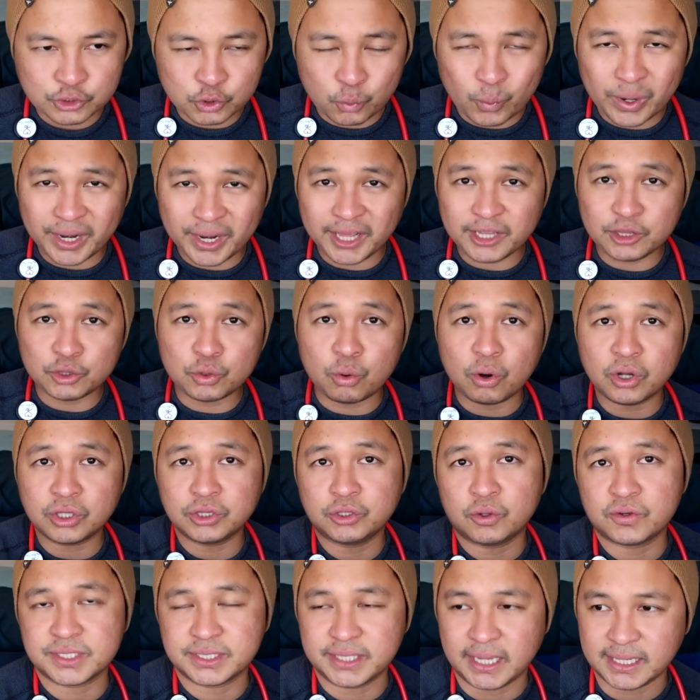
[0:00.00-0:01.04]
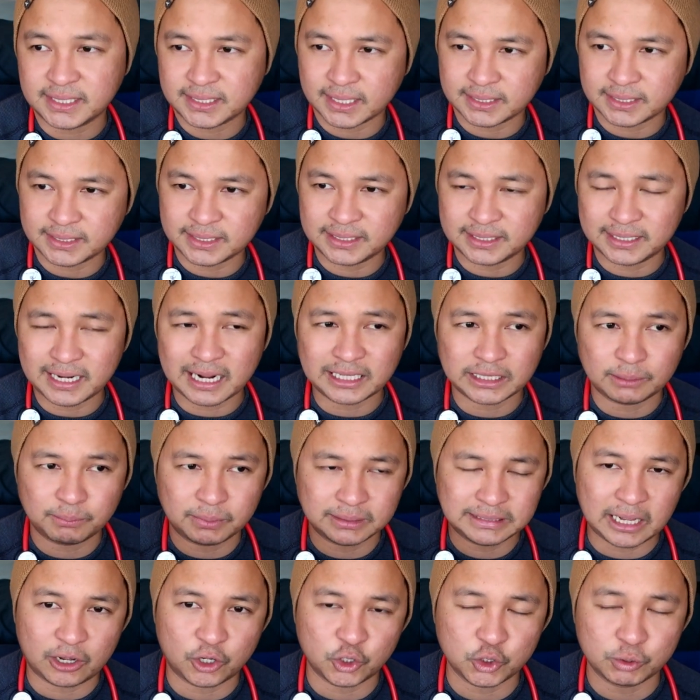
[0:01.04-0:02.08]
So what I do on those days, kasi
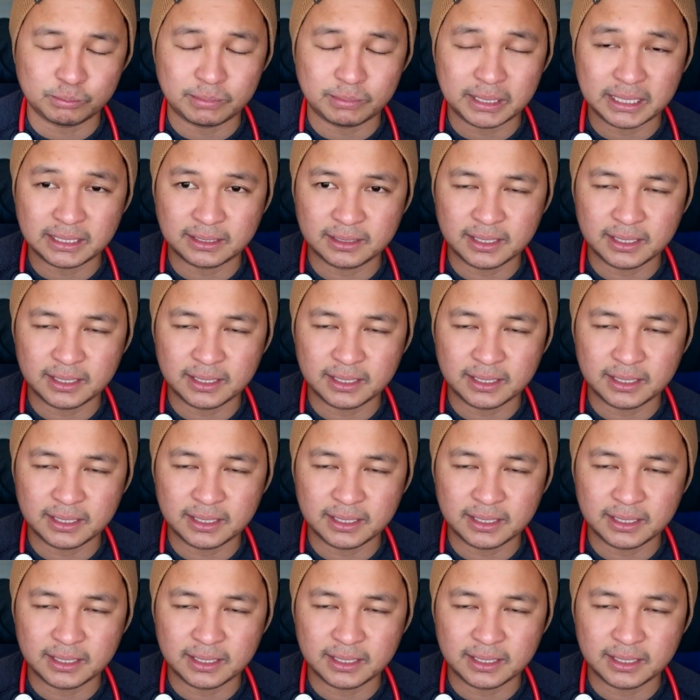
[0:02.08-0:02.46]
tinatamad na akong